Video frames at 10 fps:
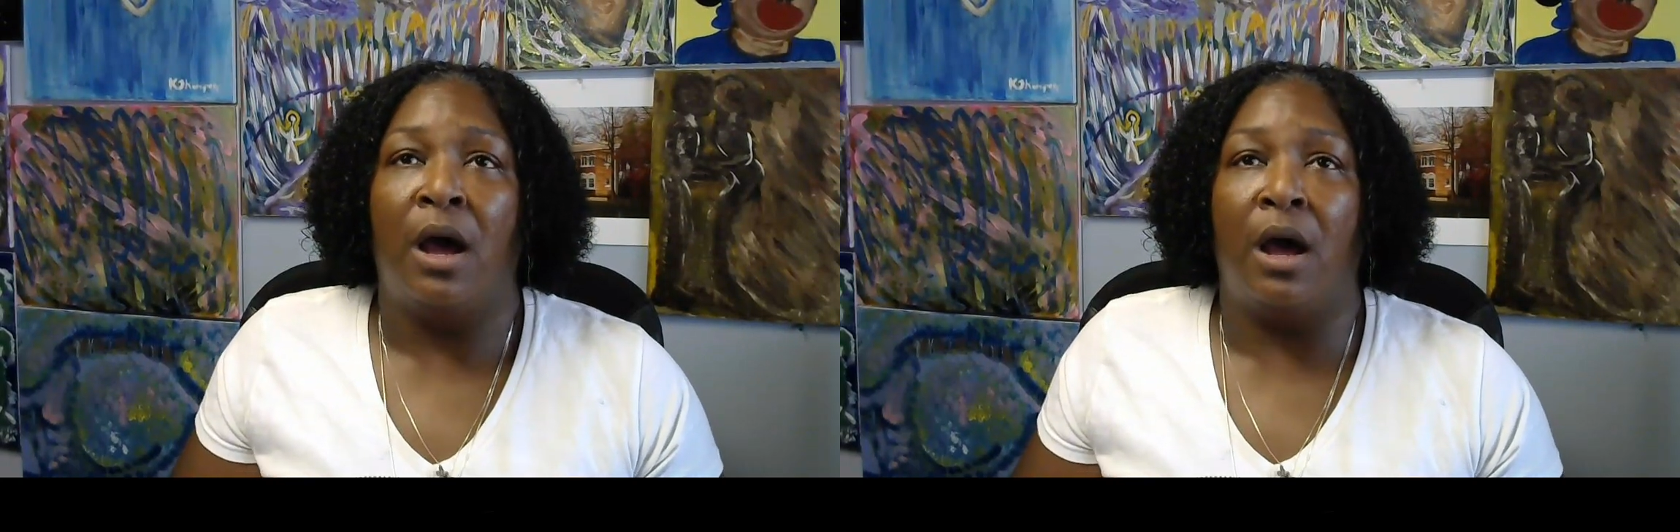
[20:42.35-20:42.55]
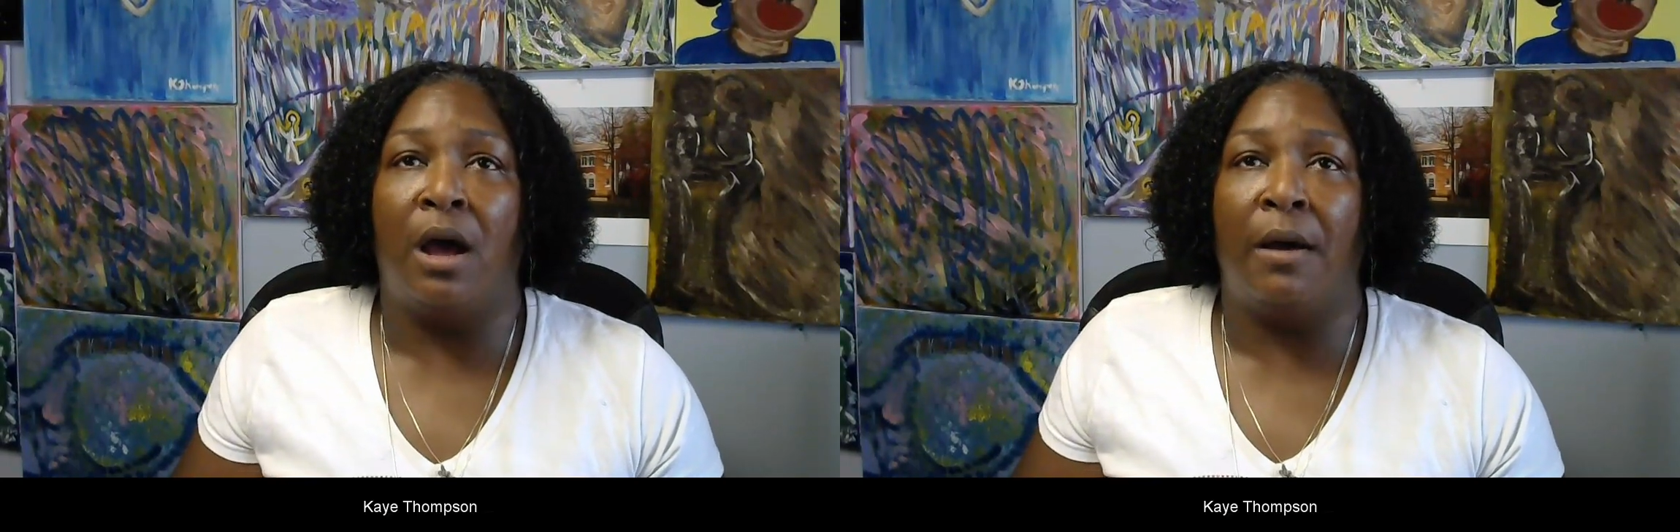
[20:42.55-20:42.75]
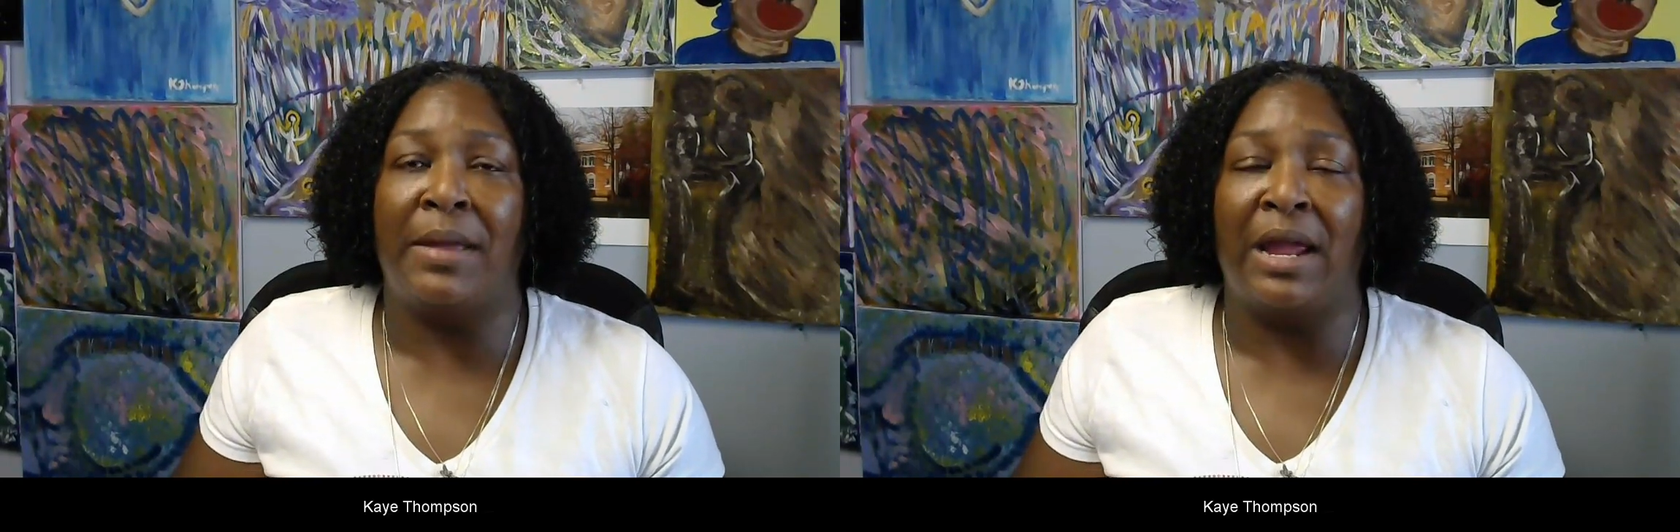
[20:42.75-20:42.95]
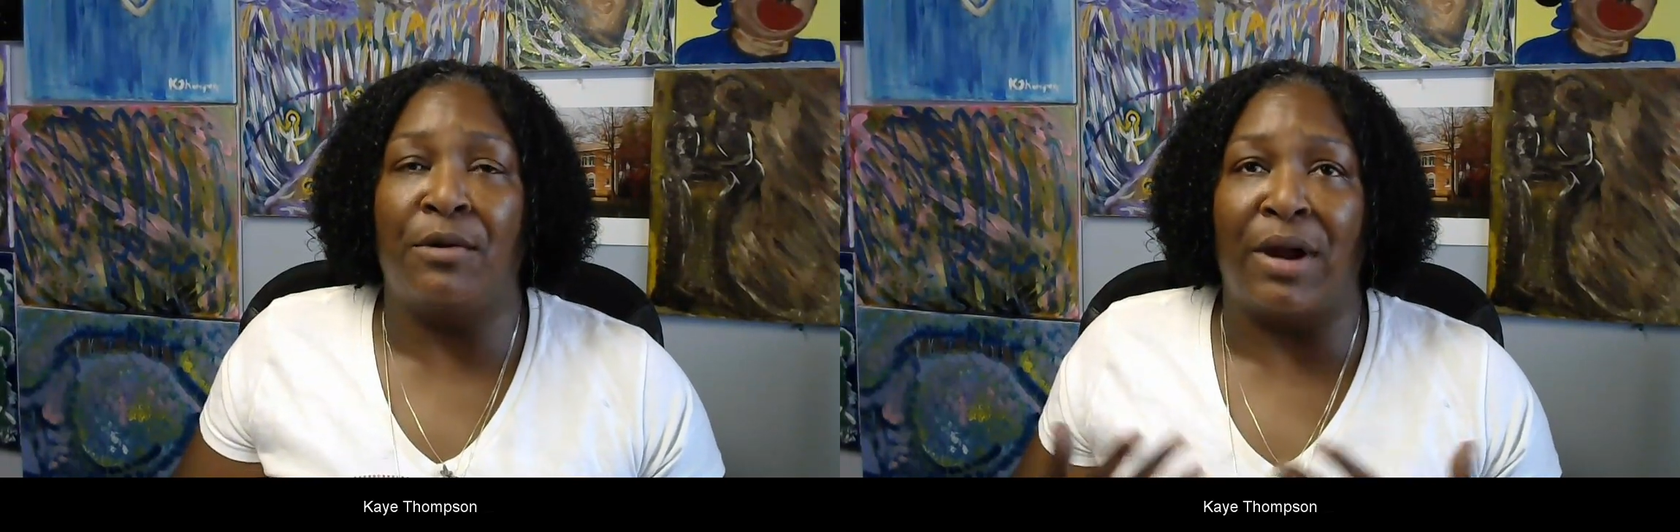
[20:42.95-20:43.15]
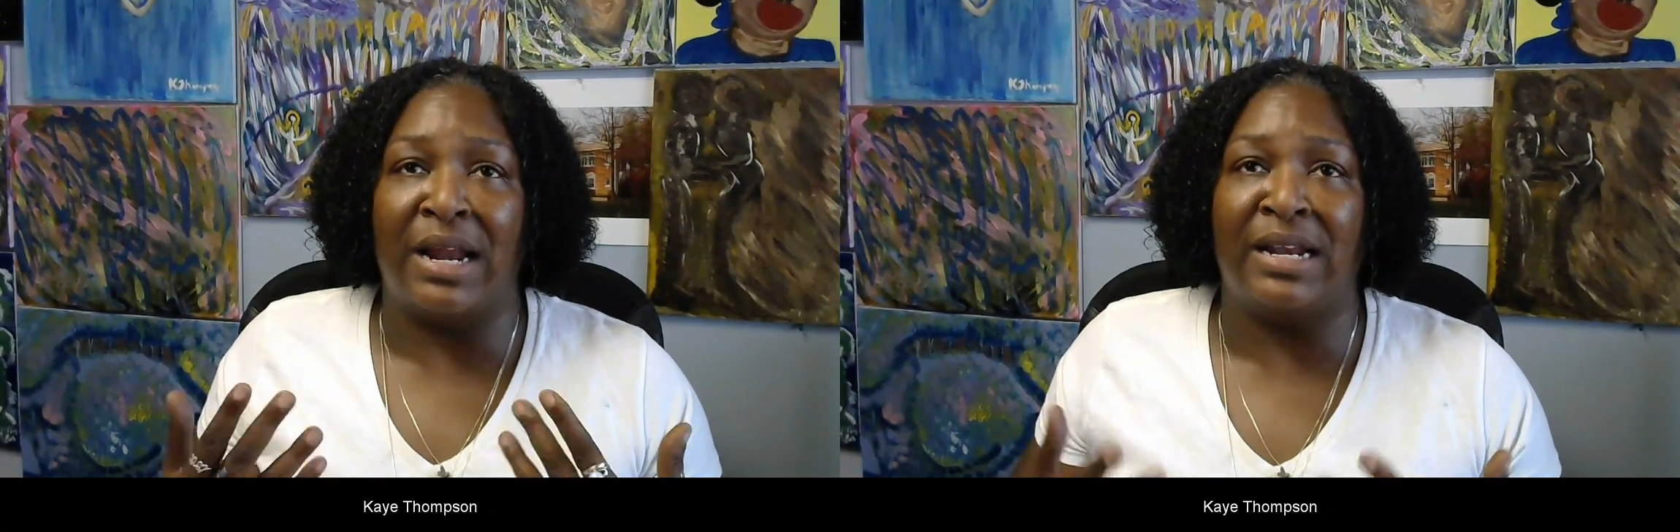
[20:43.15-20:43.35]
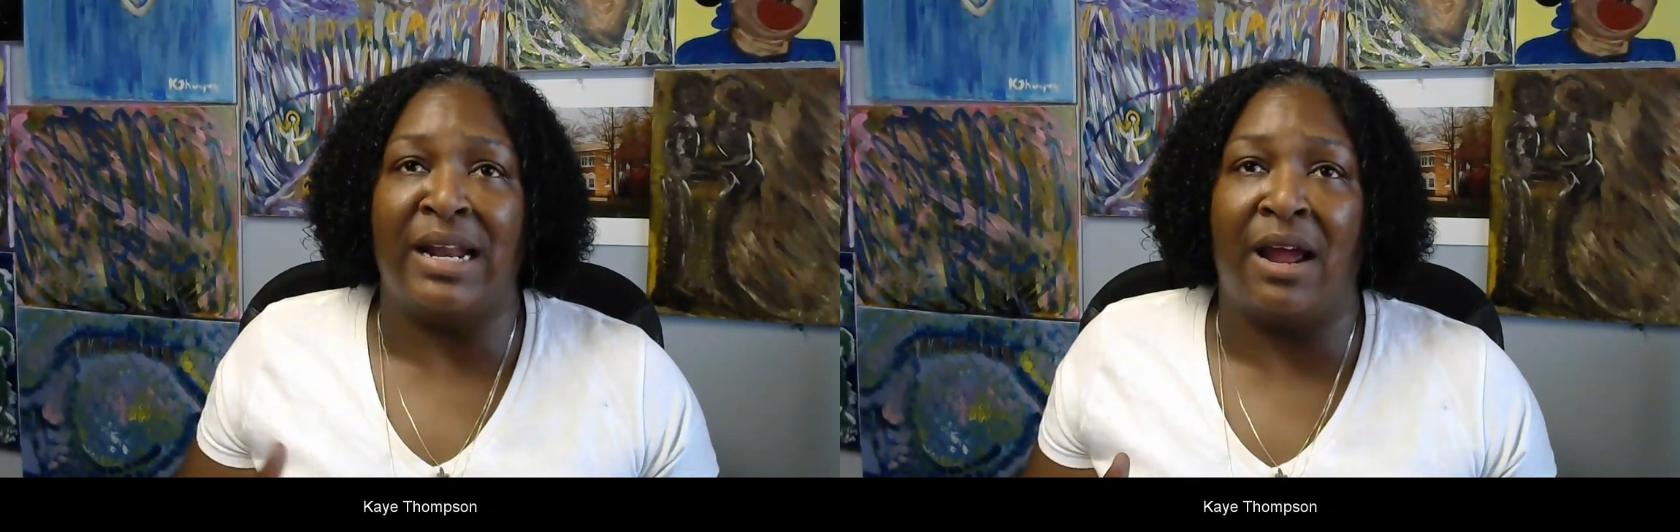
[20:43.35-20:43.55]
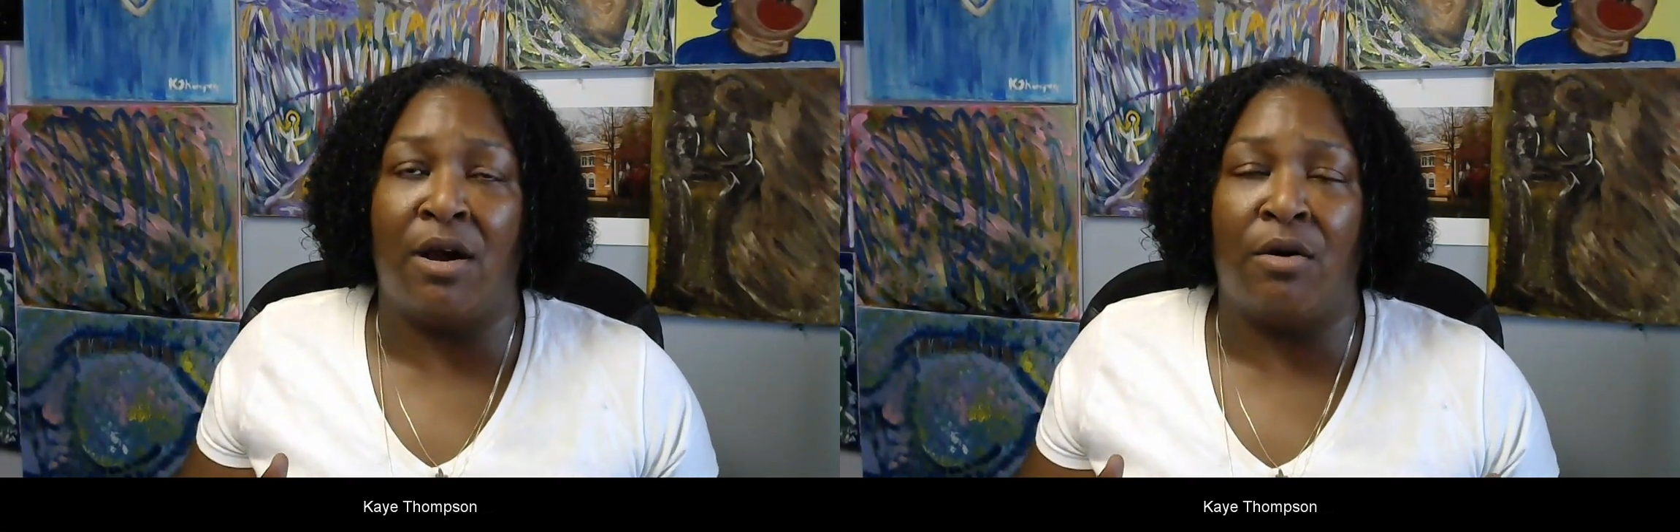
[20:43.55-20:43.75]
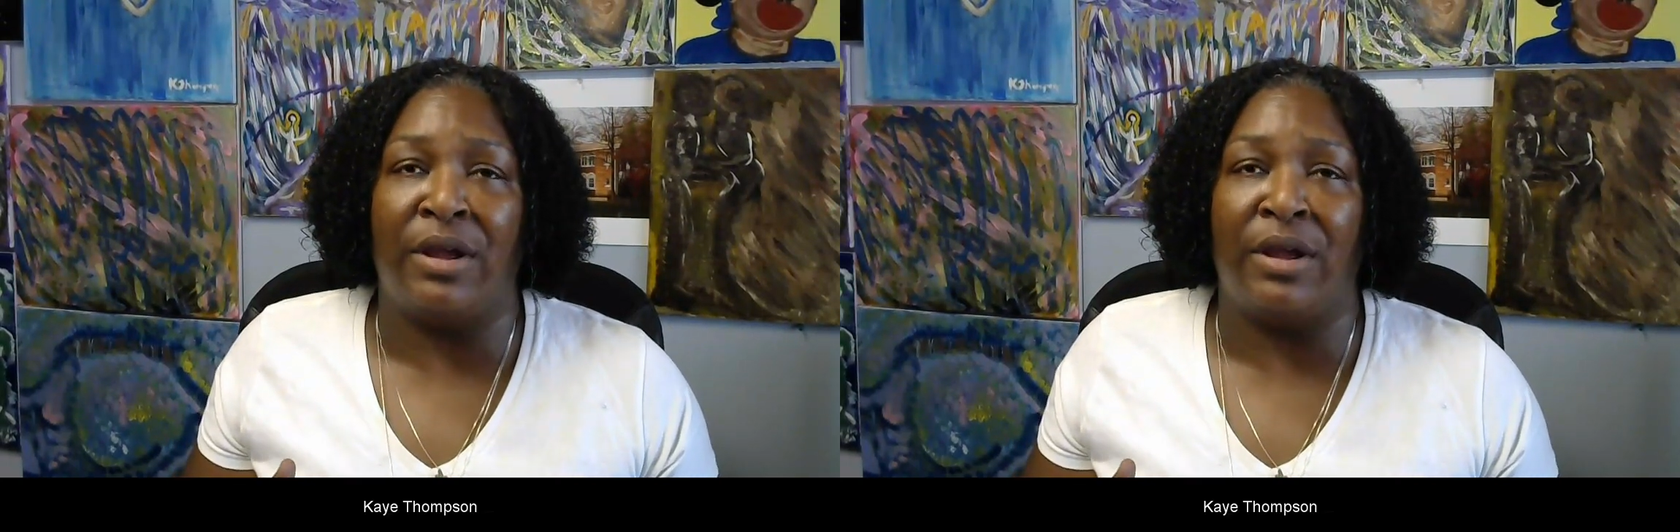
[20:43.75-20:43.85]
And right now